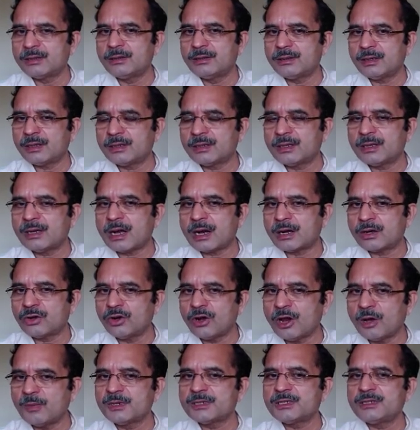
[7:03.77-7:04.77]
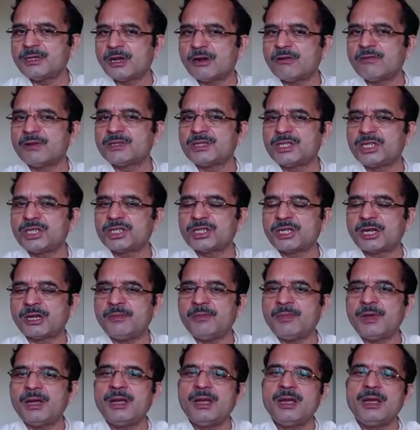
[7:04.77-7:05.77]
autonomous nervous system,
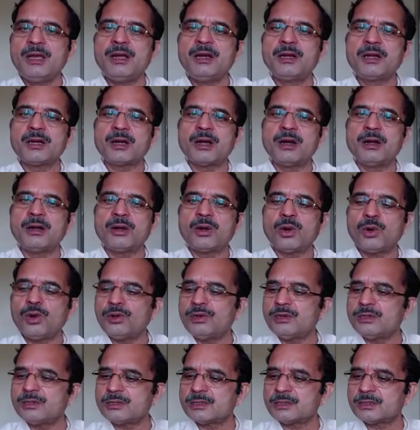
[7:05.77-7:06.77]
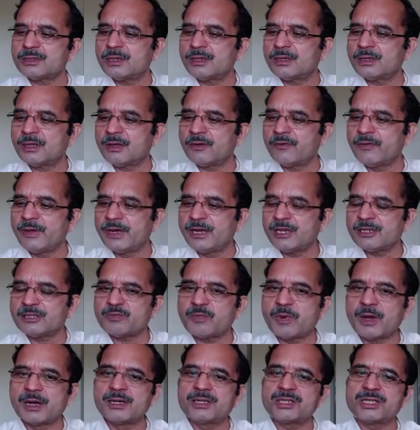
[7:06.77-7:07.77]
it controls the various
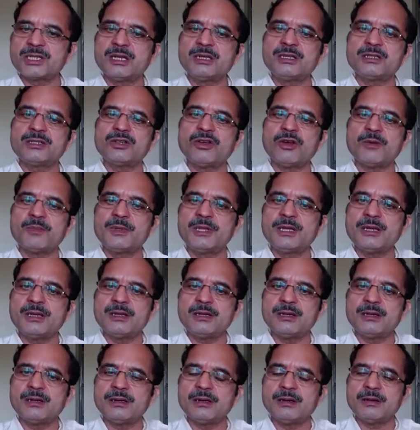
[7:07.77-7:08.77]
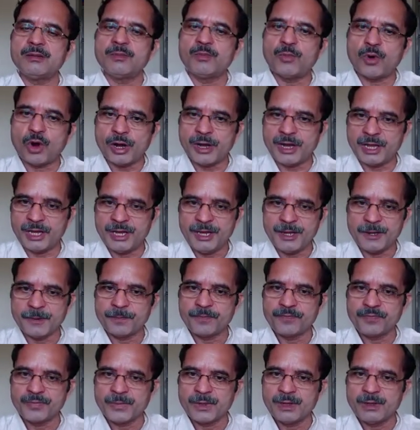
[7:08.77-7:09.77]
functions of the body
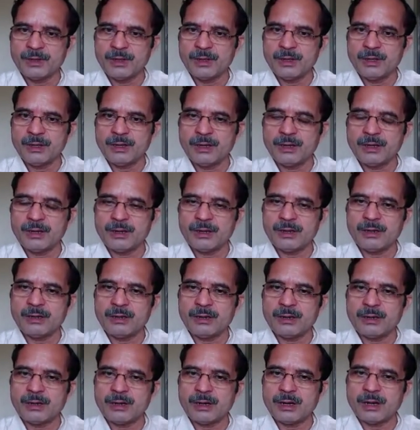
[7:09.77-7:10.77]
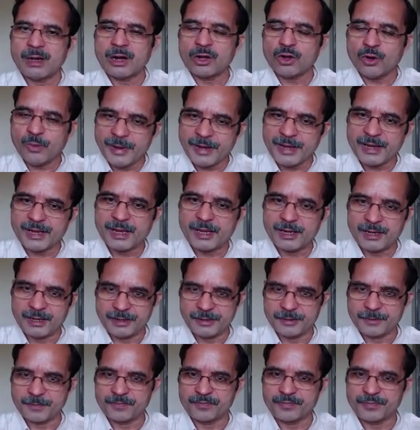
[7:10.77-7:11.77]
automatically.
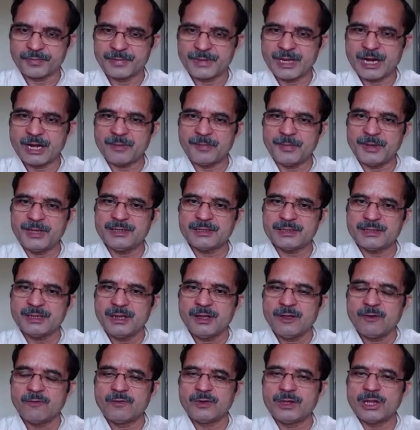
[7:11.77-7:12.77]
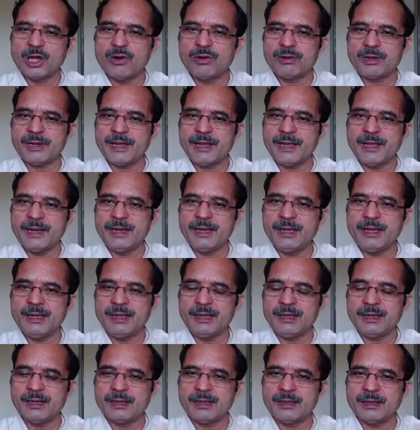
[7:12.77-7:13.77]
That means without any